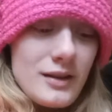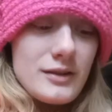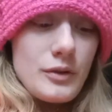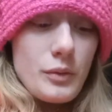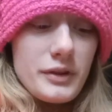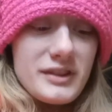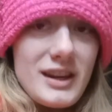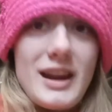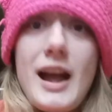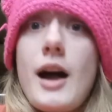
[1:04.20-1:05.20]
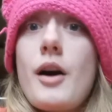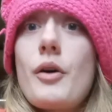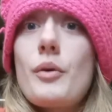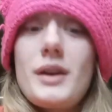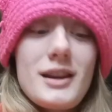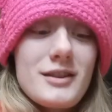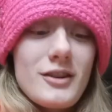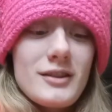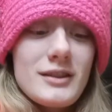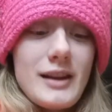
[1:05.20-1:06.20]
so we'll see how it
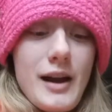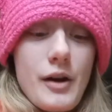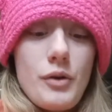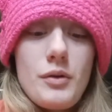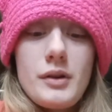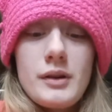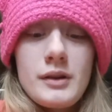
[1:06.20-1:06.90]
turns out.